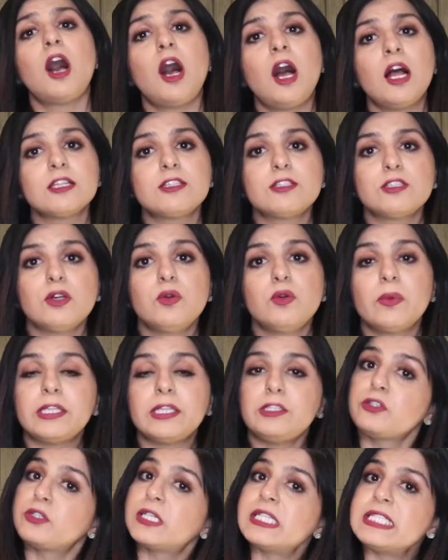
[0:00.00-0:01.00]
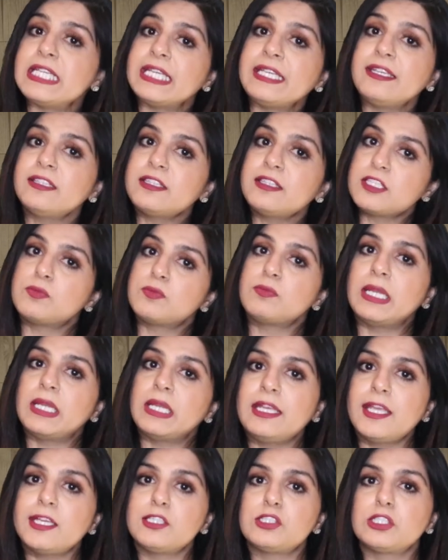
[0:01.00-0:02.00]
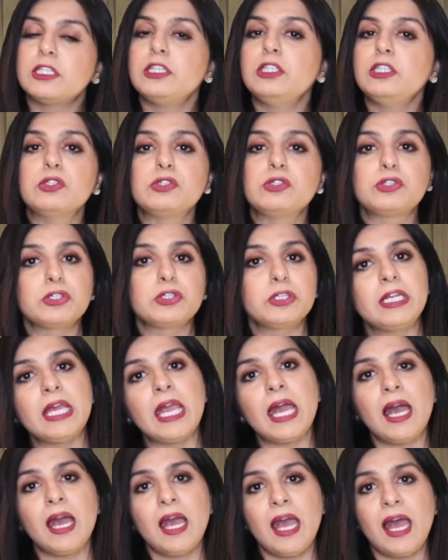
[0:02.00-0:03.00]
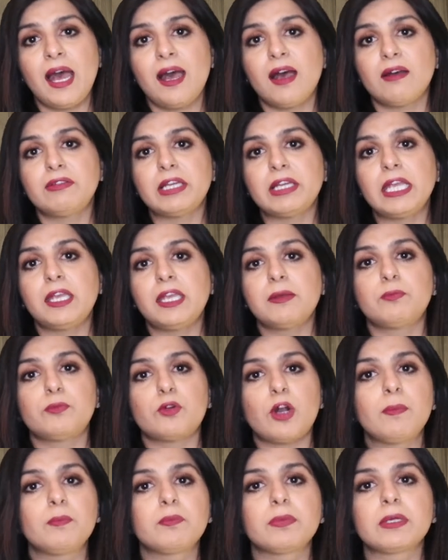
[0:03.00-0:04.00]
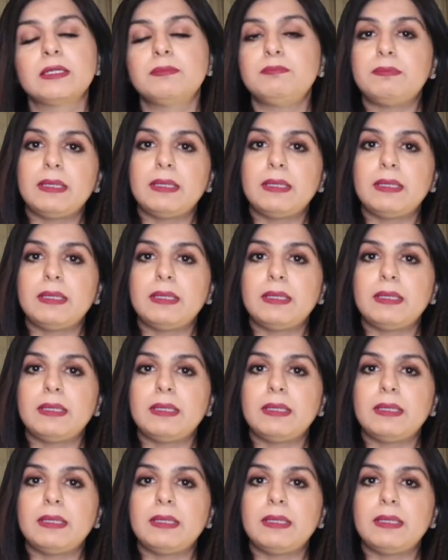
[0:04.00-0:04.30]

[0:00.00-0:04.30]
also when you are taking this medication you should have a proper